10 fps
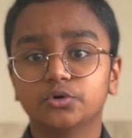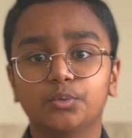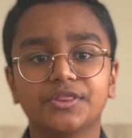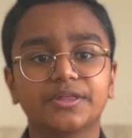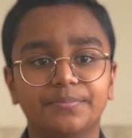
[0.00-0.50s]
to
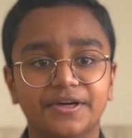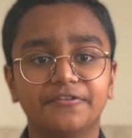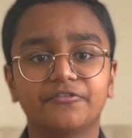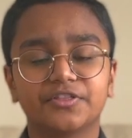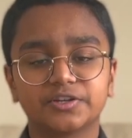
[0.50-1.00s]
win the
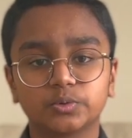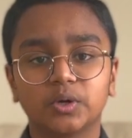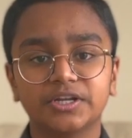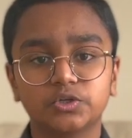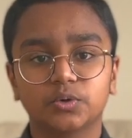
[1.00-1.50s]
bid for the
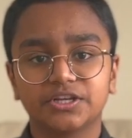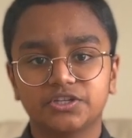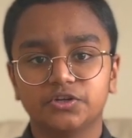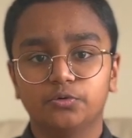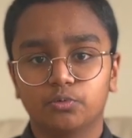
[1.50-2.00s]

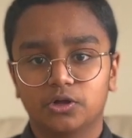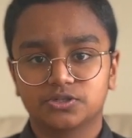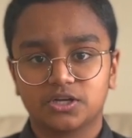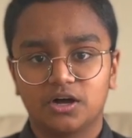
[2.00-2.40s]
2022 World